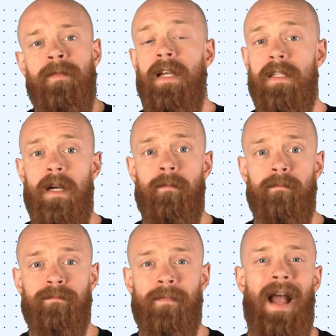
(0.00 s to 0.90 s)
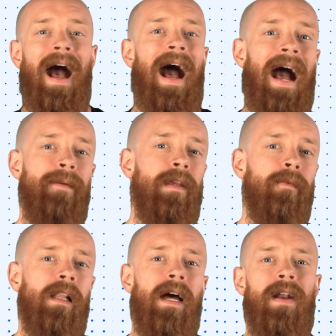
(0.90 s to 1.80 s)
Next up, IBM
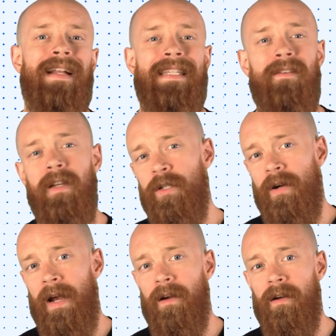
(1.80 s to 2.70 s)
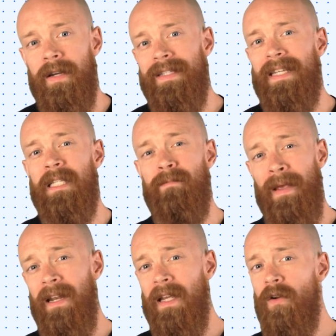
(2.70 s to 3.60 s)
Cloud Activity Tracker is
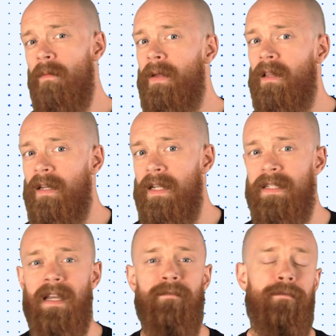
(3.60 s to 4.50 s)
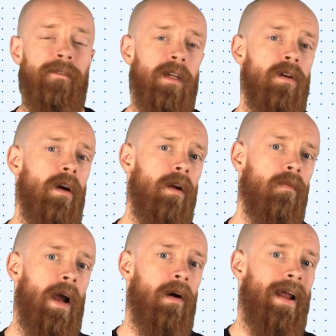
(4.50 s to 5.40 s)
expanding your ability to configure and
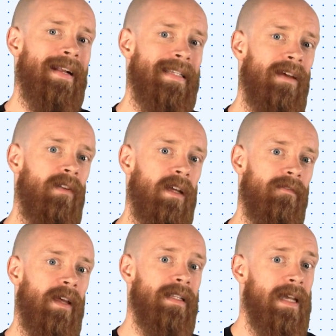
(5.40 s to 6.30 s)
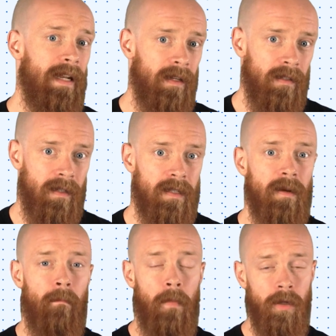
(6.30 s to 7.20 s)
route activity event data to
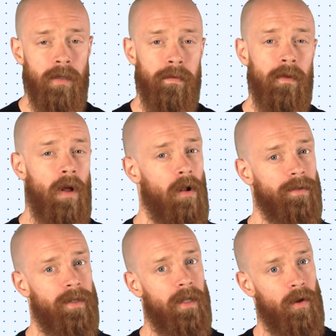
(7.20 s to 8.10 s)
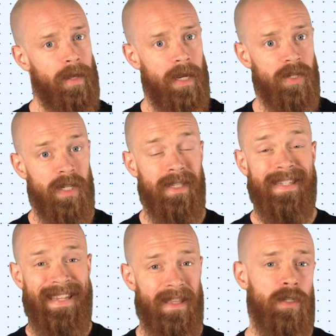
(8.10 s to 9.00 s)
multiple alternate locations
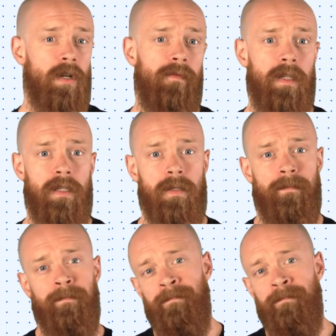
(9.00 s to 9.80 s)
in the service.